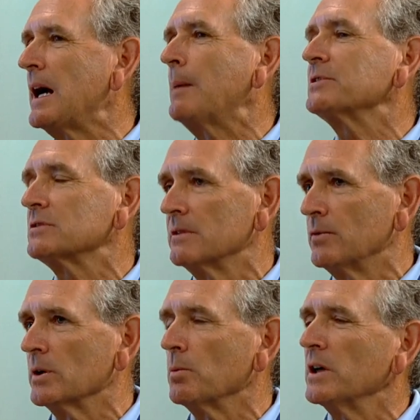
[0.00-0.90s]
opposite of
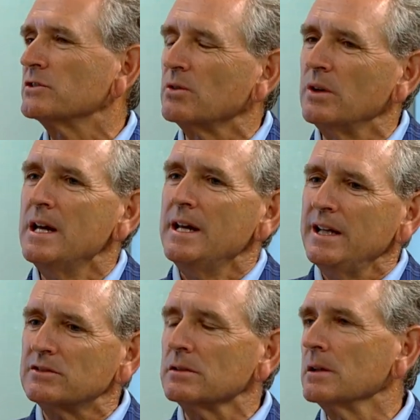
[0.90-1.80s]
what it was. So
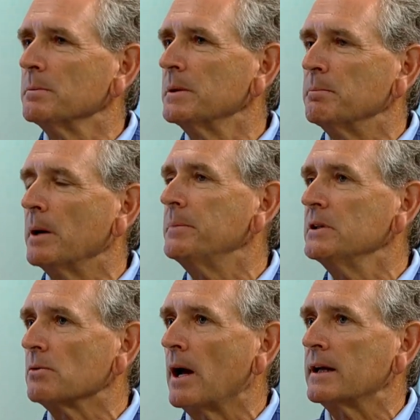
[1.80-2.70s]
it's a little bit
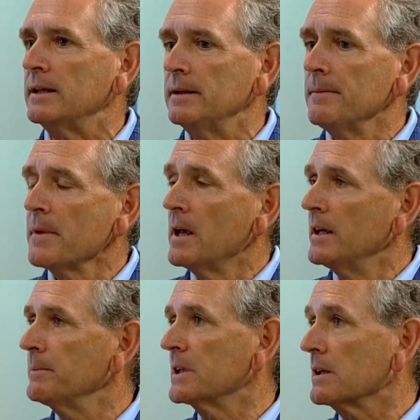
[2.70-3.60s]
bumpy and rocky.
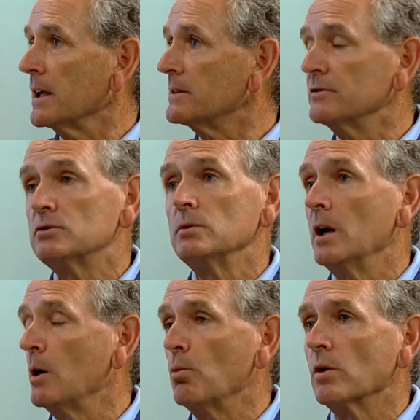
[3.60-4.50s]
And the collectives do
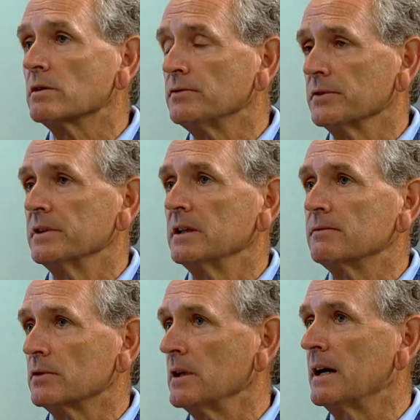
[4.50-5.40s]
a wonderful thing
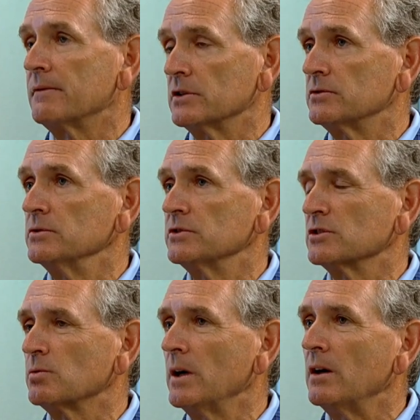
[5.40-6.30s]
for a lot of our students
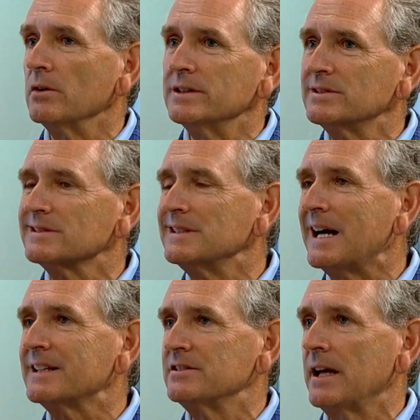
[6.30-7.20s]
as well. It's just
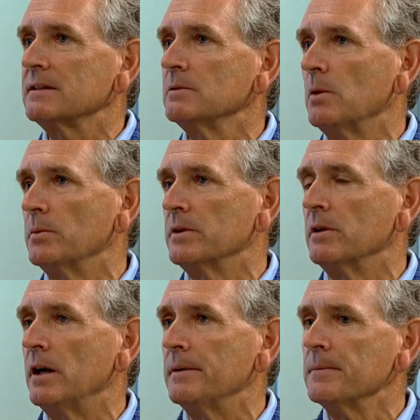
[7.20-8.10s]
not exactly what we
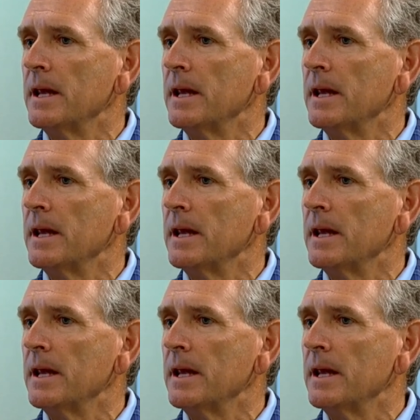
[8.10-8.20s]
thought.